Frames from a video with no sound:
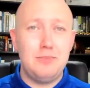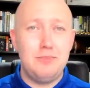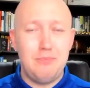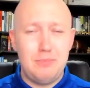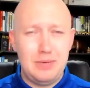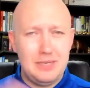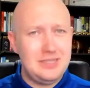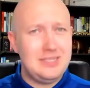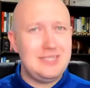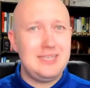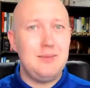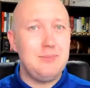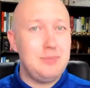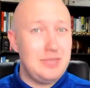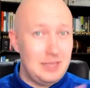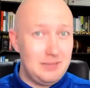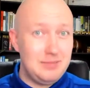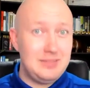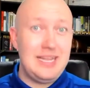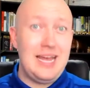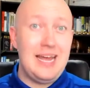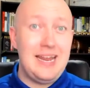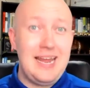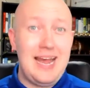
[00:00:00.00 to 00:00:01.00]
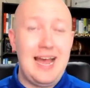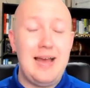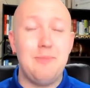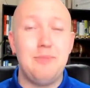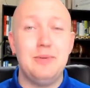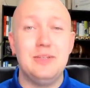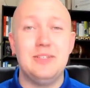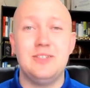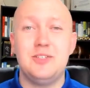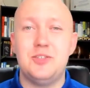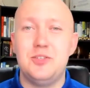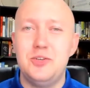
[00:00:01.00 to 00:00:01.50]
but sometimes that
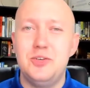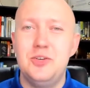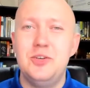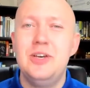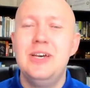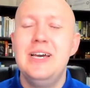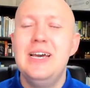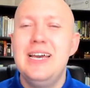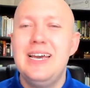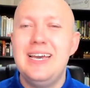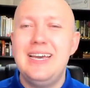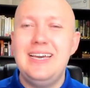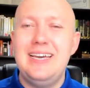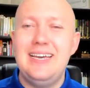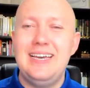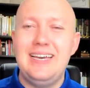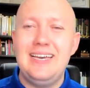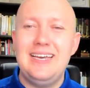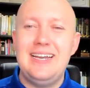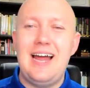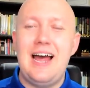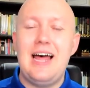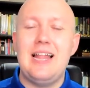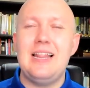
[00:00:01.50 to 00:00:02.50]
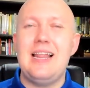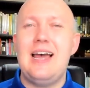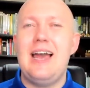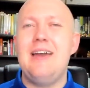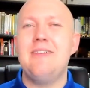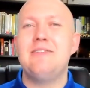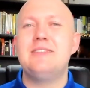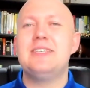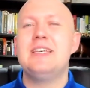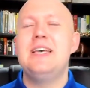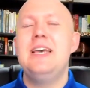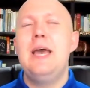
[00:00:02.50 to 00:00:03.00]
happens too in our
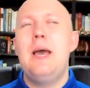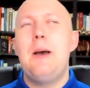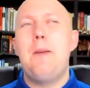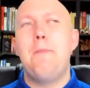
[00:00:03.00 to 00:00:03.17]
lives.